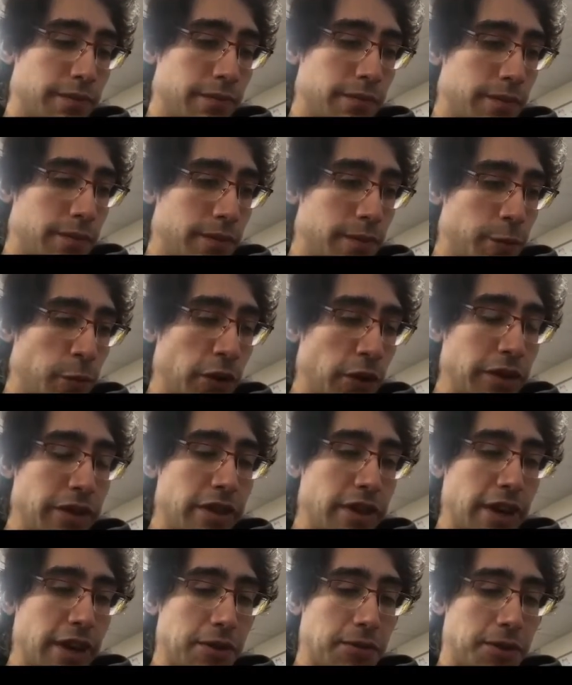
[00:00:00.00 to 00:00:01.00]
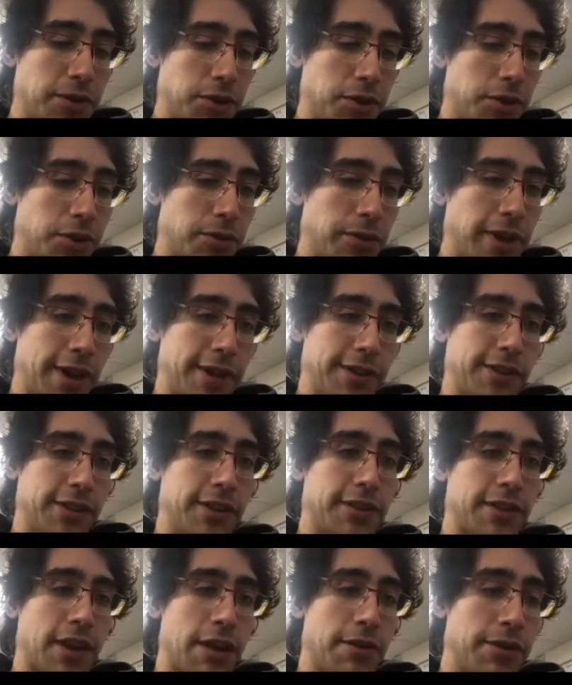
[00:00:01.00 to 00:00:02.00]
One thing I want to showcase is
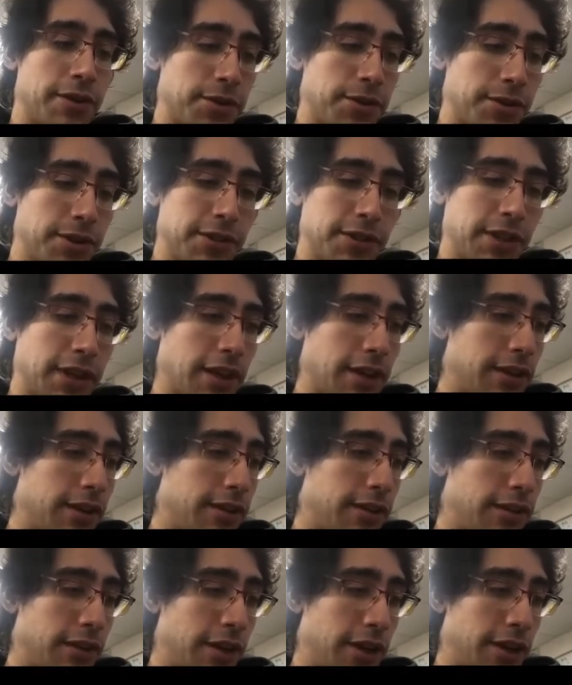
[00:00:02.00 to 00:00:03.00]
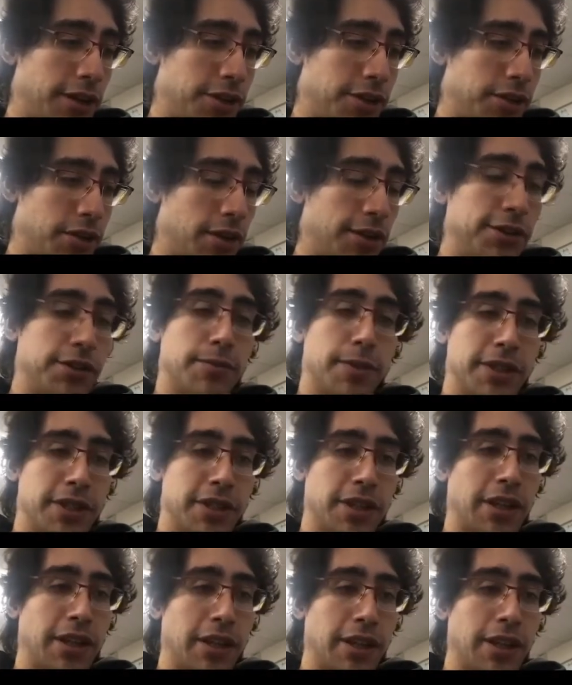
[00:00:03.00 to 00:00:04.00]
how Idris can
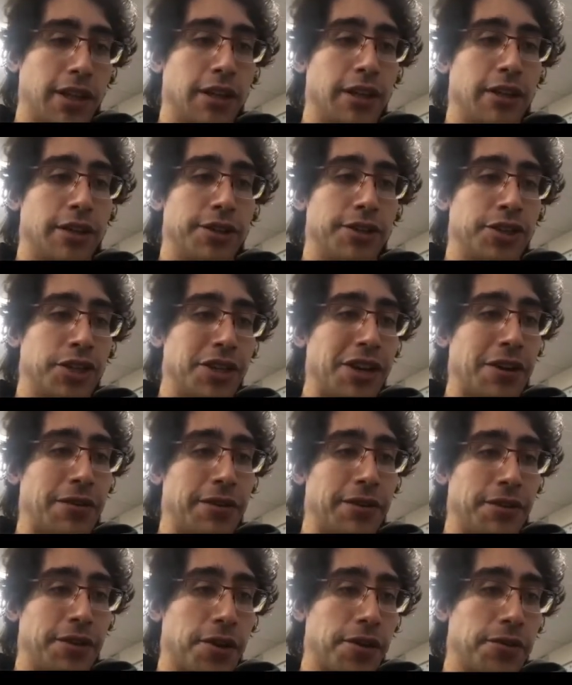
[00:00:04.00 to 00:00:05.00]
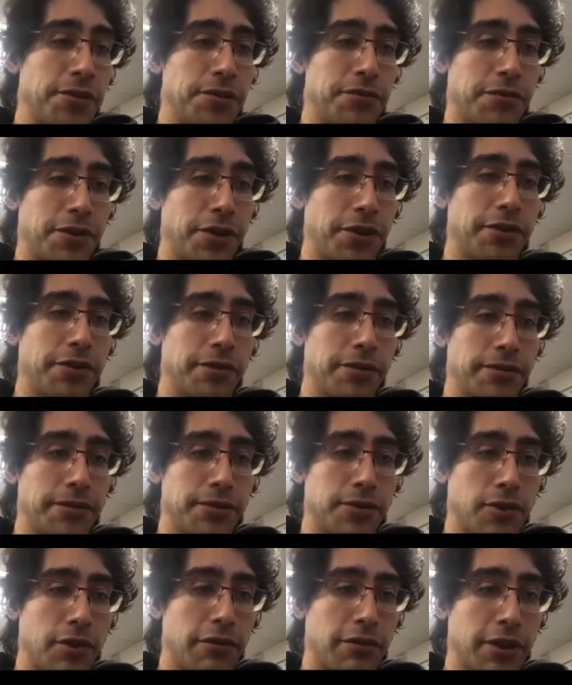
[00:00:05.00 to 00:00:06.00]
automatically generate code for you. So
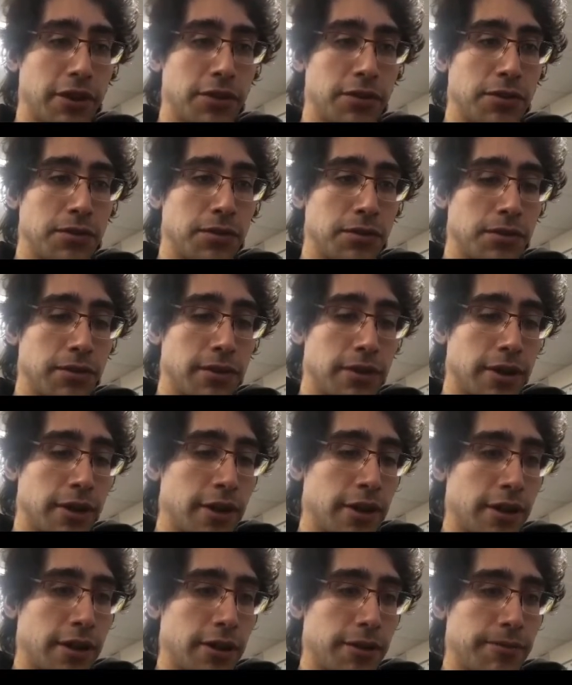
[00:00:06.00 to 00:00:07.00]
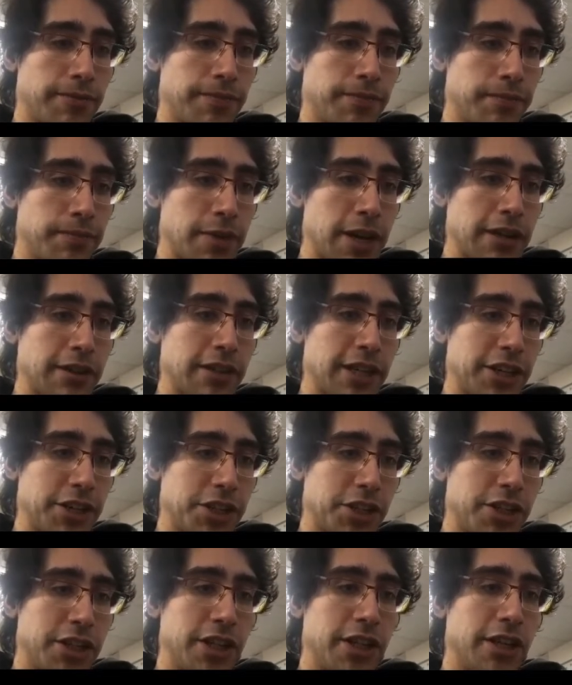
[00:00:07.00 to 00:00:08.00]
if I do
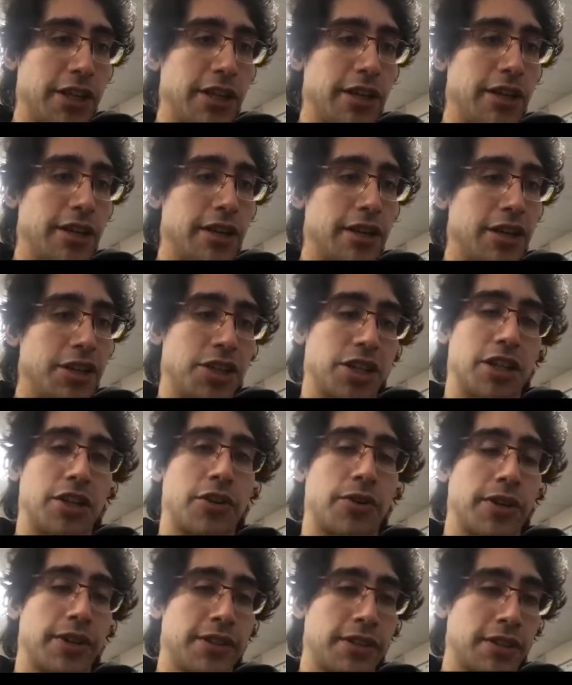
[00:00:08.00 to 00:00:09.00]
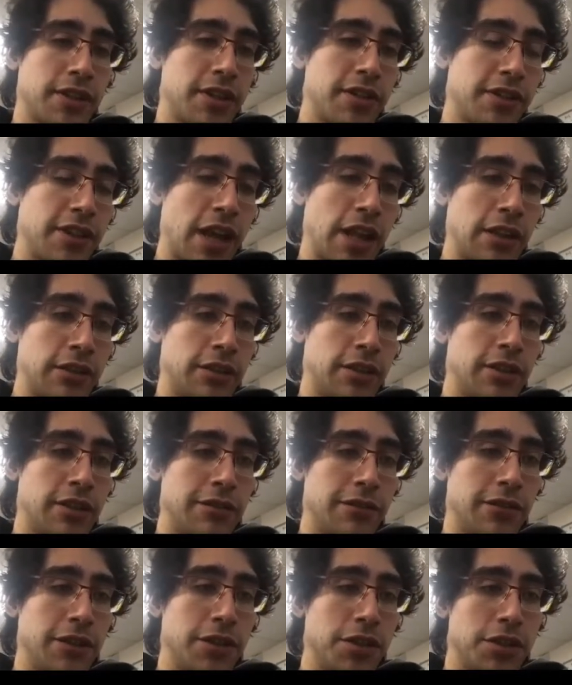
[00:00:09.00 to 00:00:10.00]
\d, it generates a skeleton
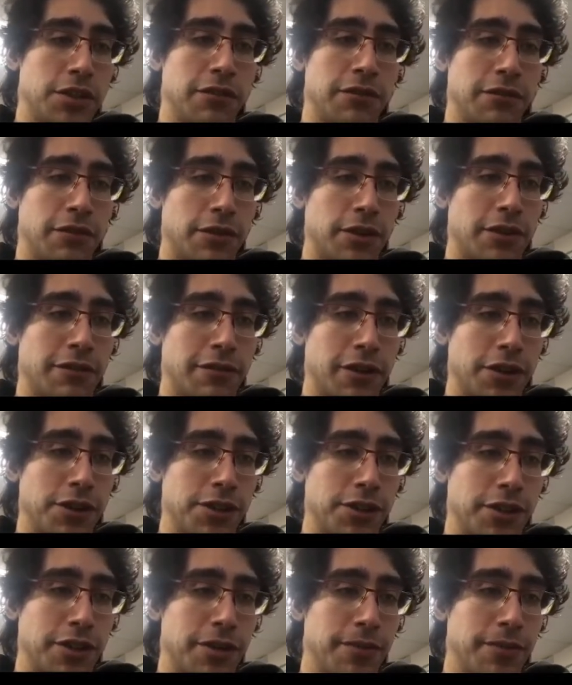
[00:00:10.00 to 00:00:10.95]
definition for a function.